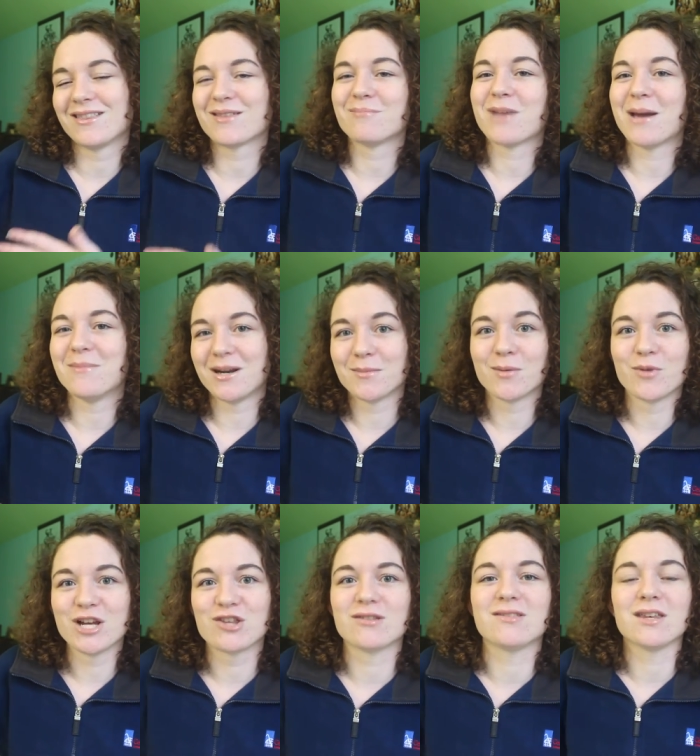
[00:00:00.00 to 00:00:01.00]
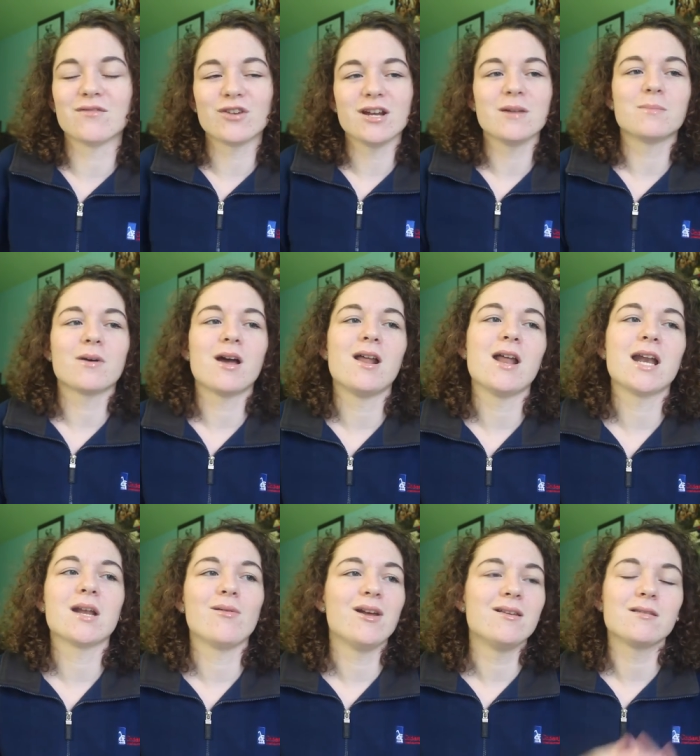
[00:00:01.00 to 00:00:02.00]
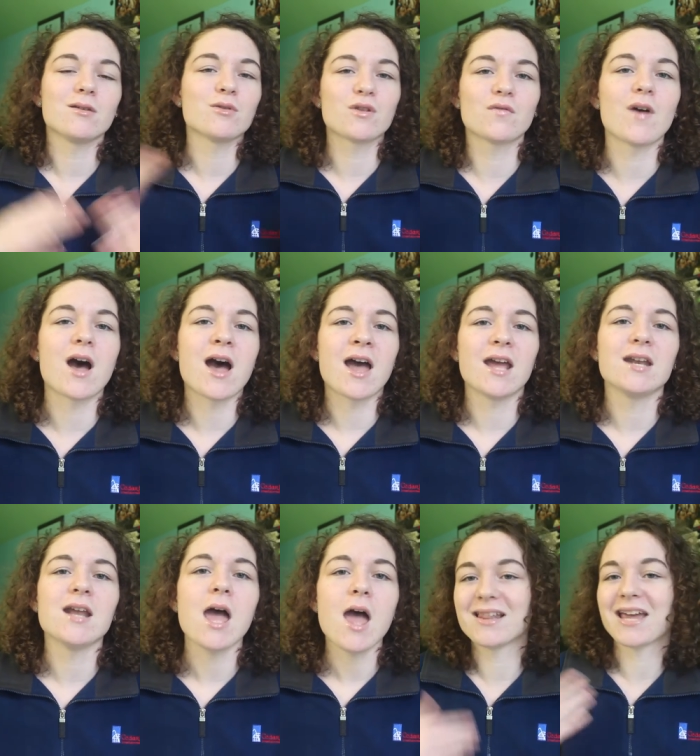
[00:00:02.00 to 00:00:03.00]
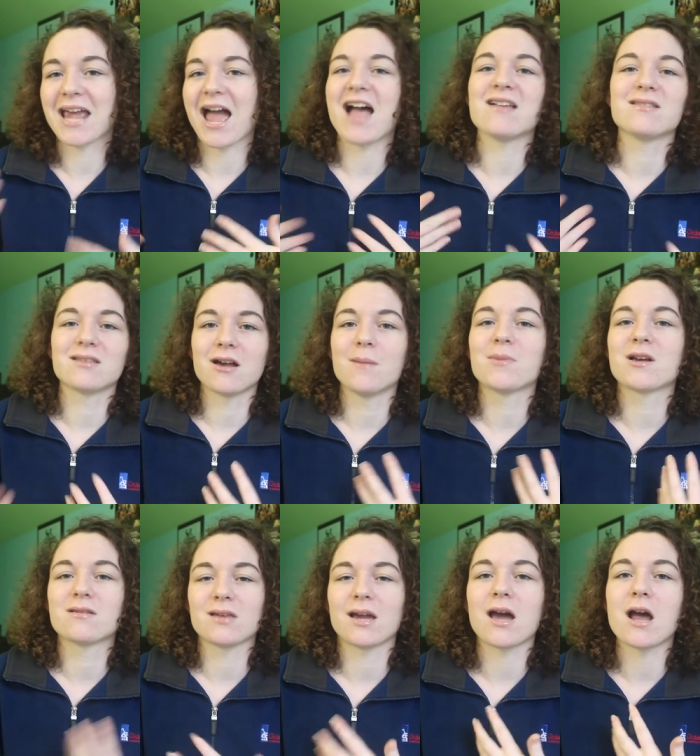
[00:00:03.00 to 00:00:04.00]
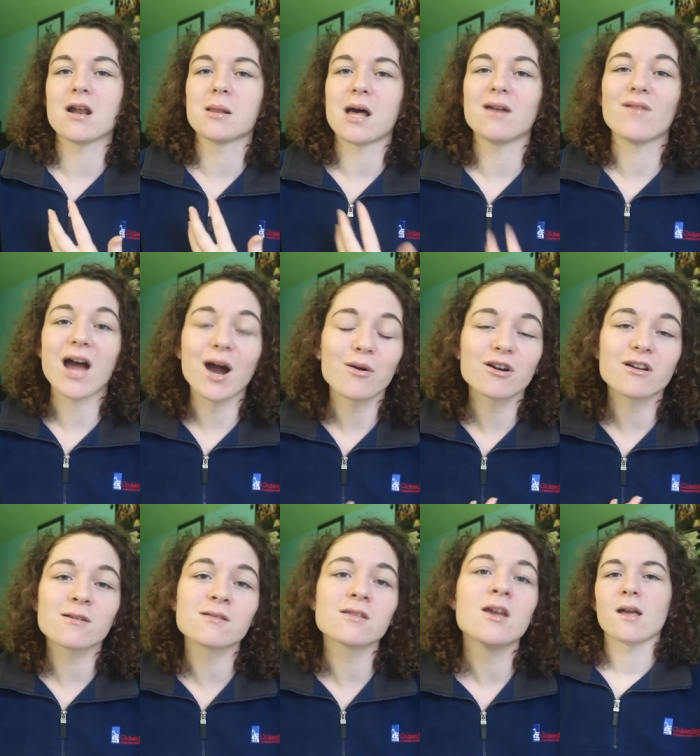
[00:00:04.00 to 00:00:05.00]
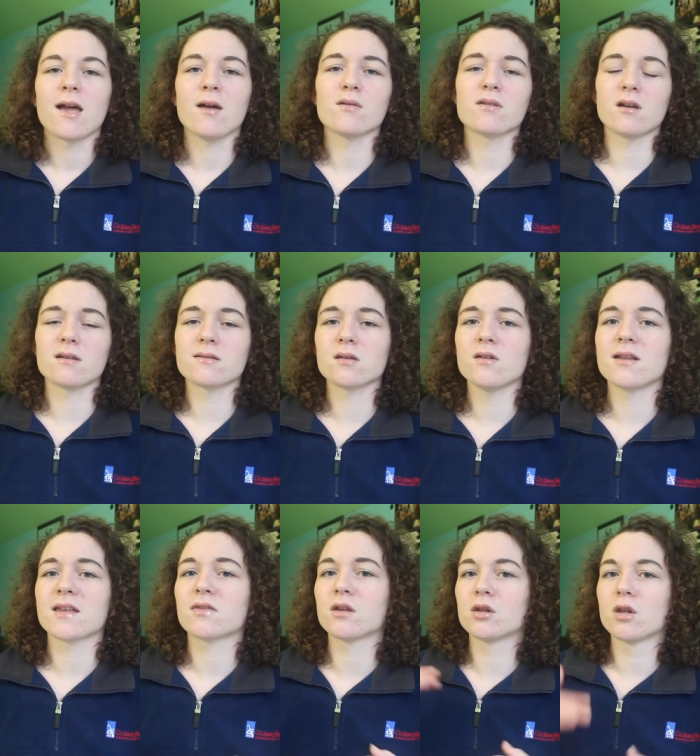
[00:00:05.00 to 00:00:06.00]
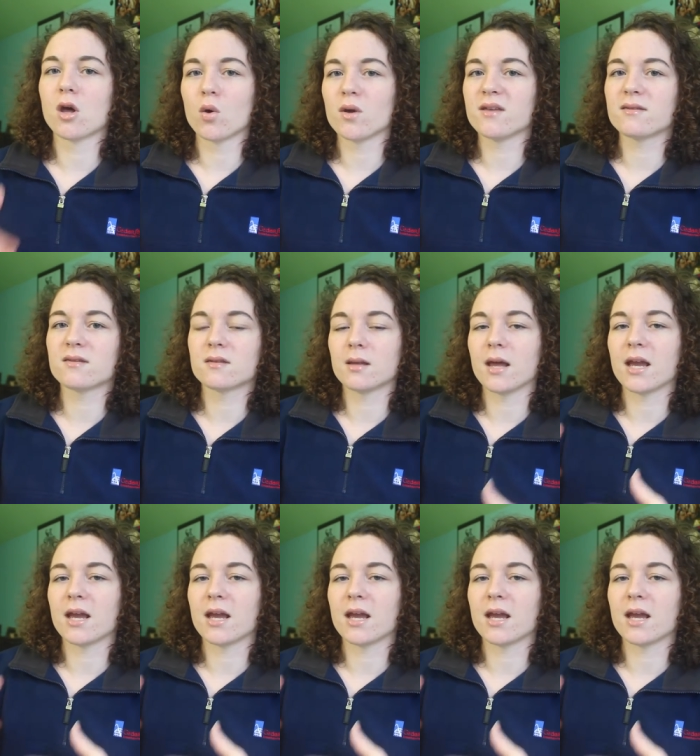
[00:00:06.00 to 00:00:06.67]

the my minimum wage is different, but anyways, it was fine. It like adds up because I got a lot of hours. I was also at, like the lowest